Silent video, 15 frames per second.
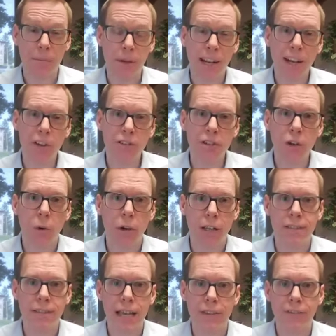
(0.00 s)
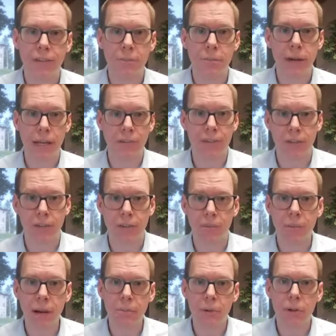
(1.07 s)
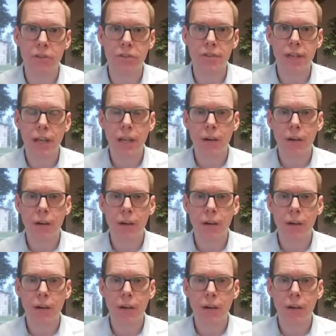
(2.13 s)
But I also want to say, for the benefit of our members,